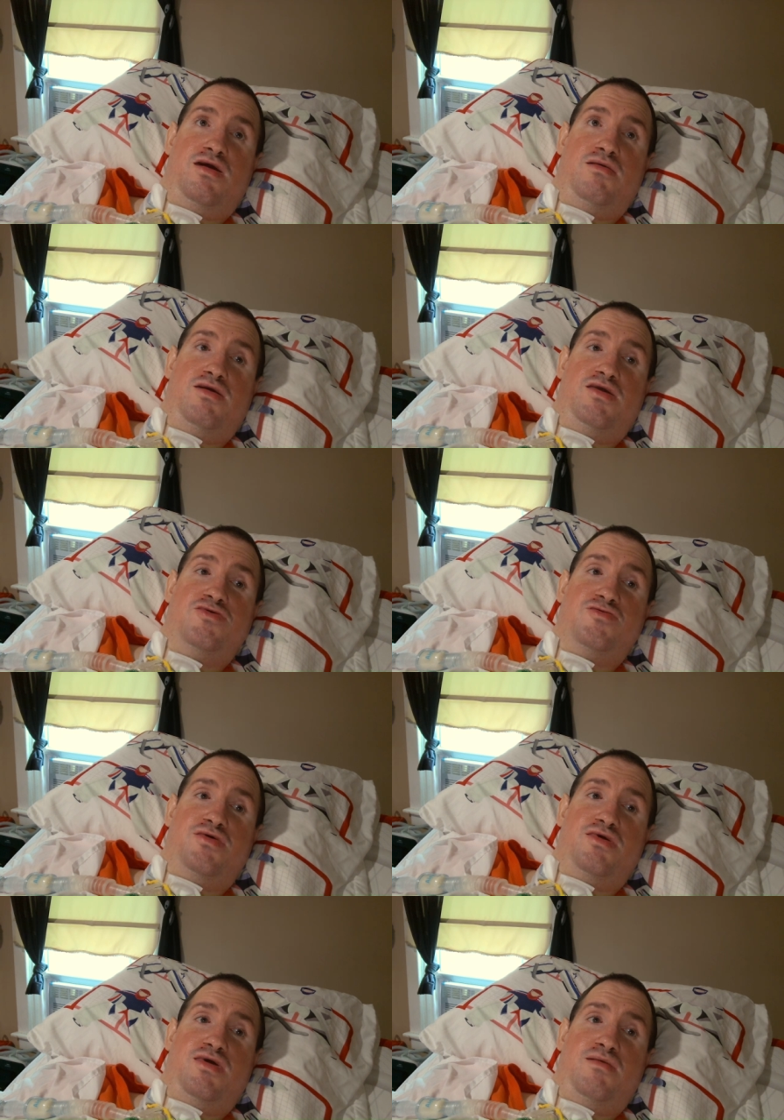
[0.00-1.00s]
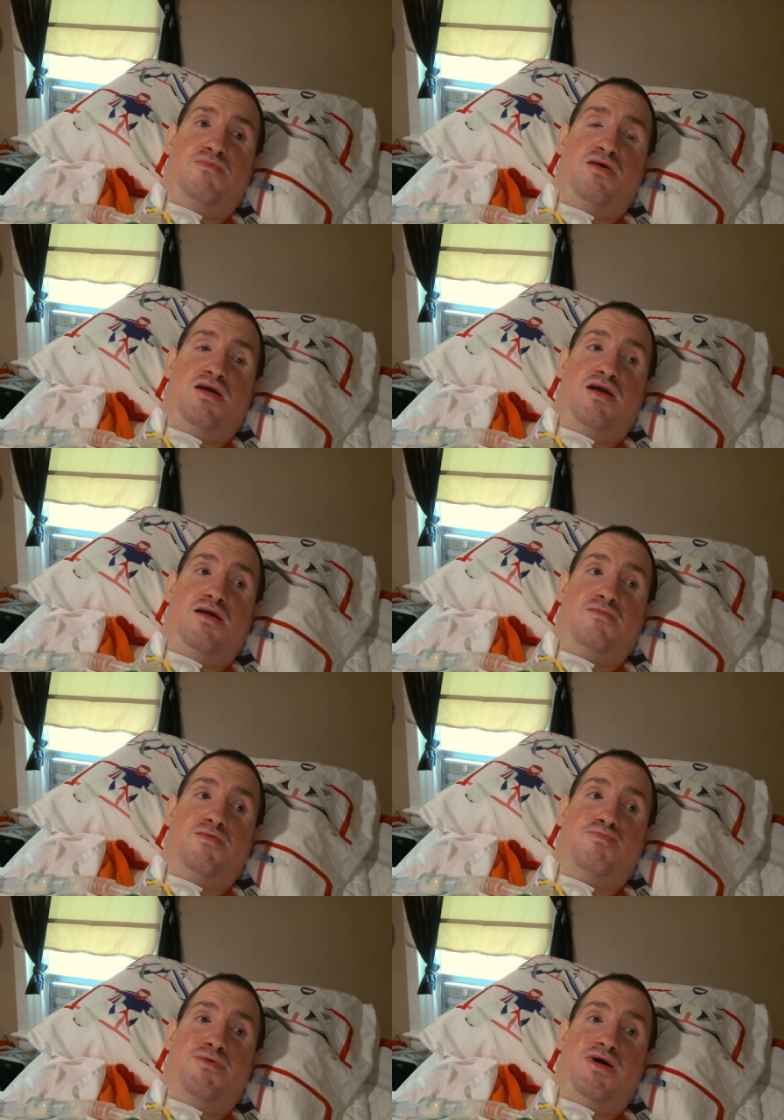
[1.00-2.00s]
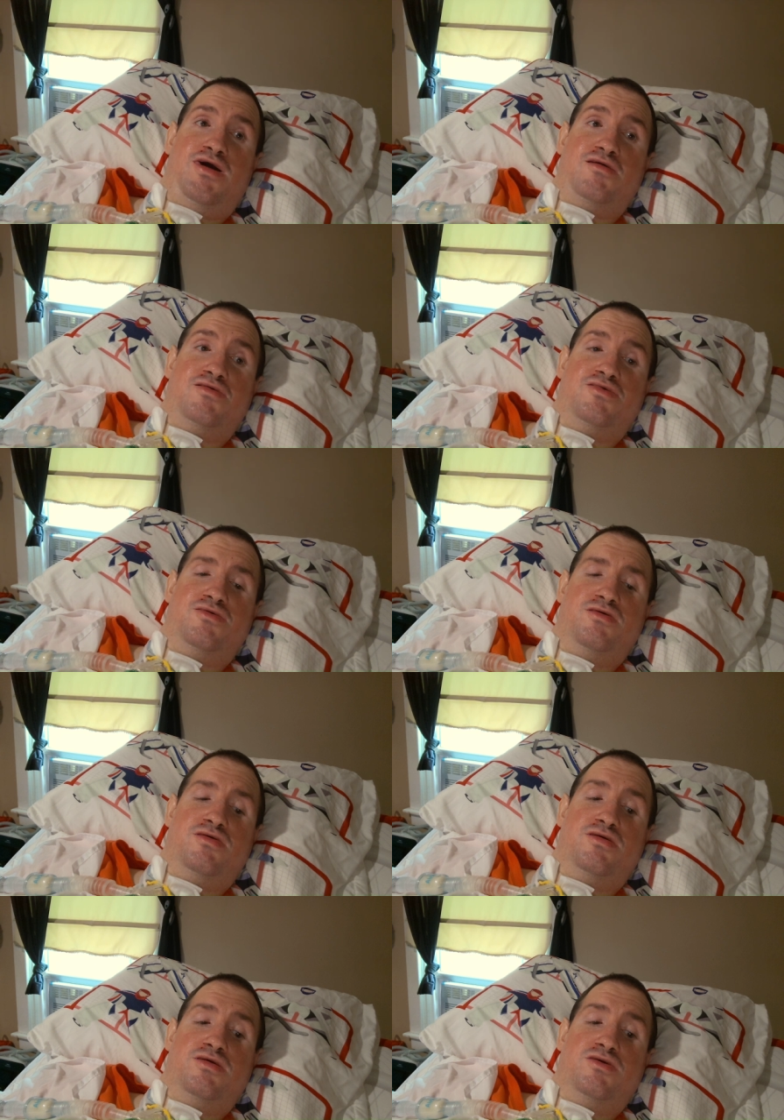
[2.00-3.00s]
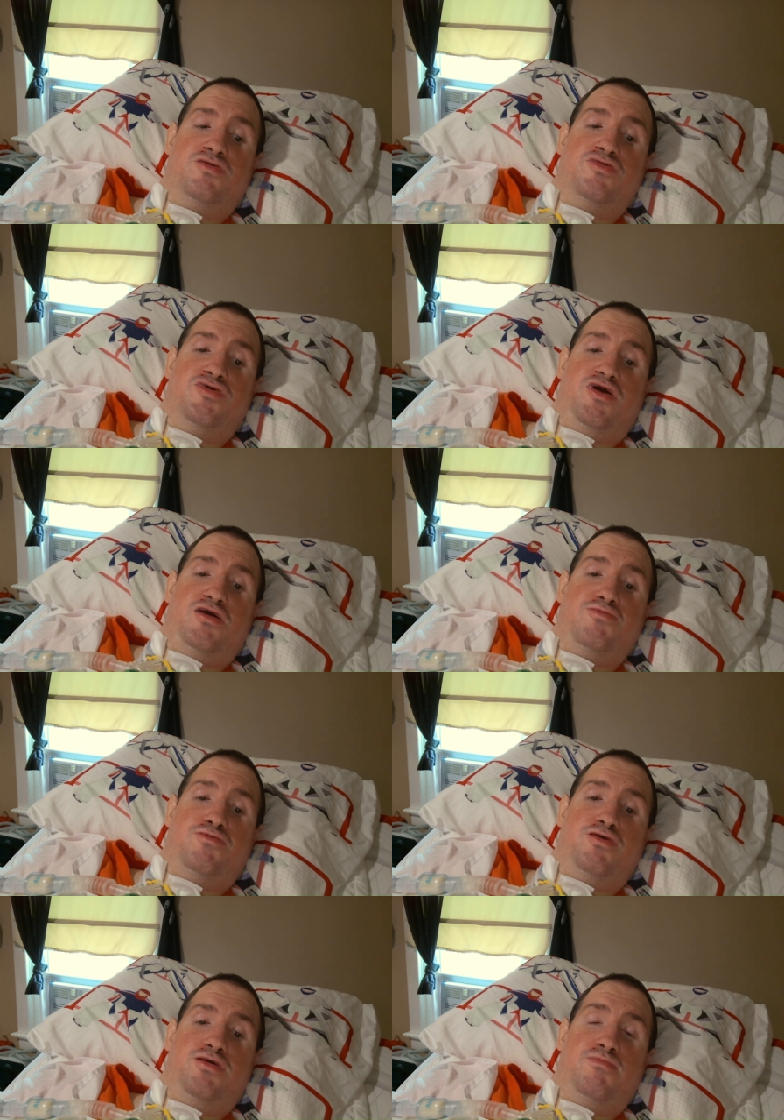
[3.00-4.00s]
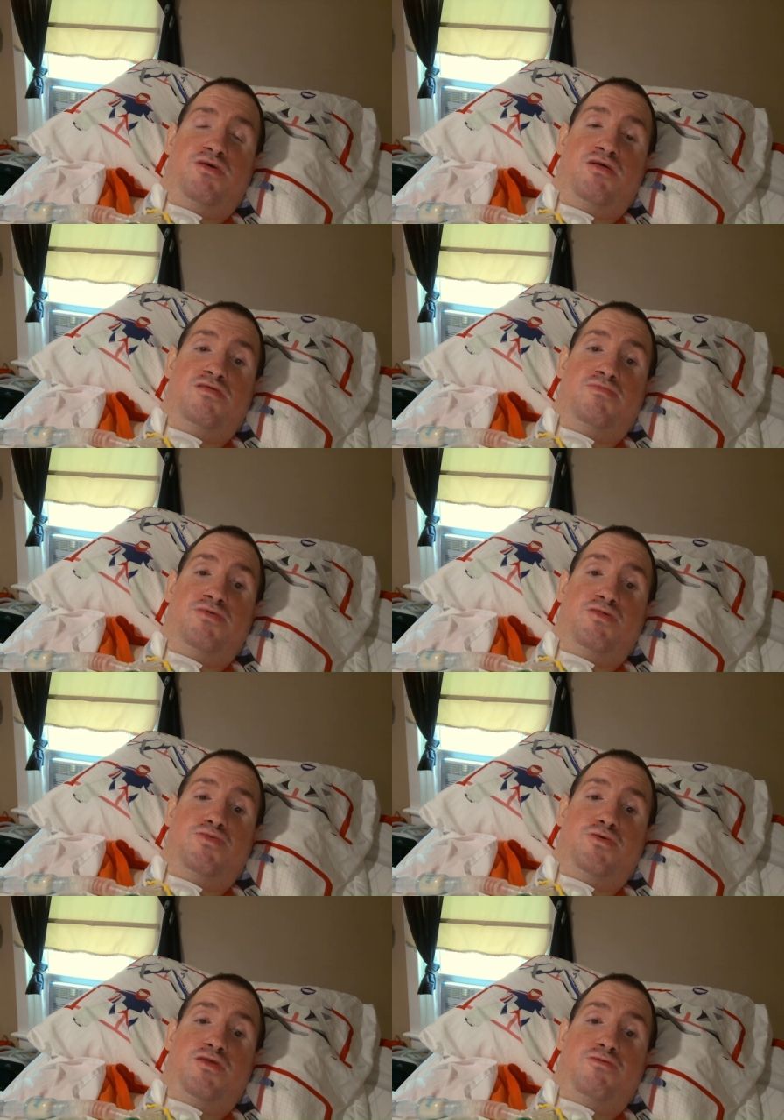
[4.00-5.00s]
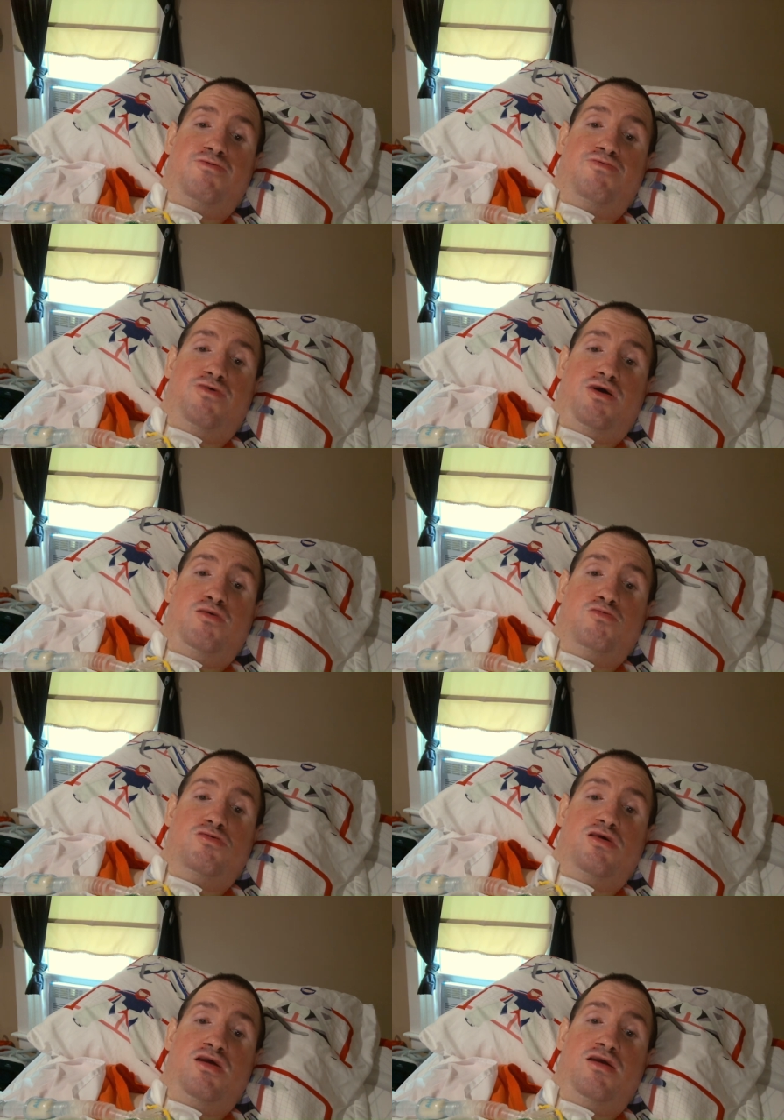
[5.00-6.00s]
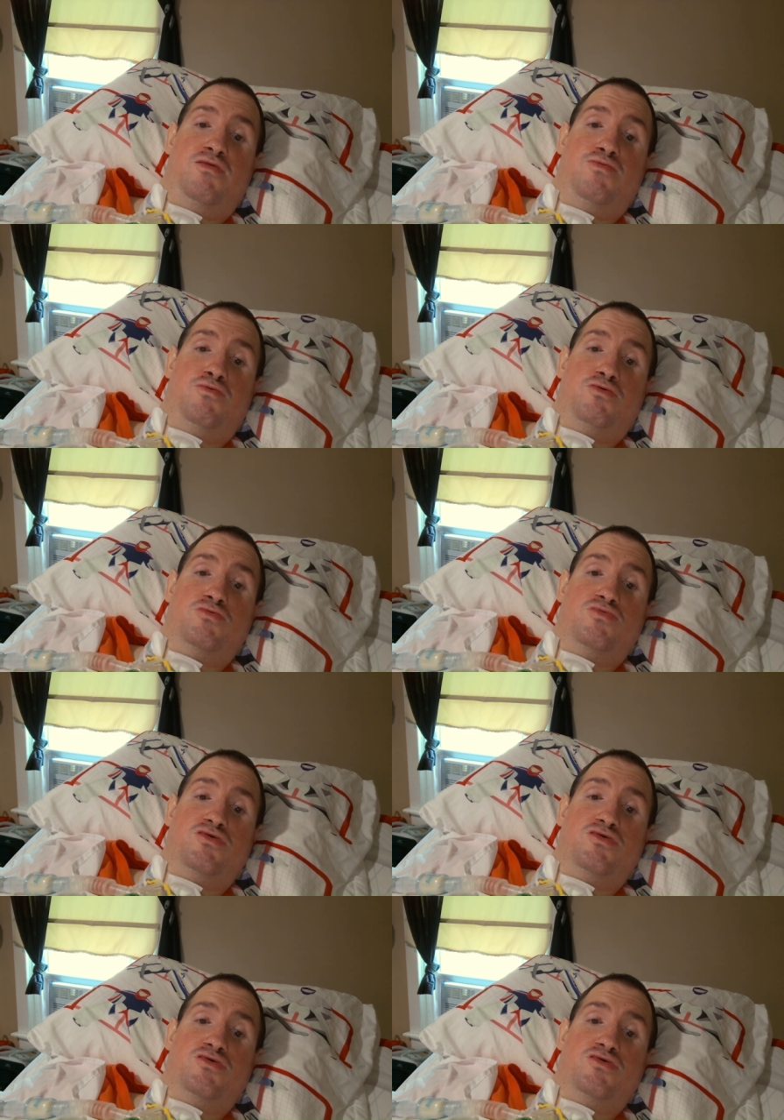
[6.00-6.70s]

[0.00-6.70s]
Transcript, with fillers: every, every box is checked for him to be a Philadelphia Flyers enforcer.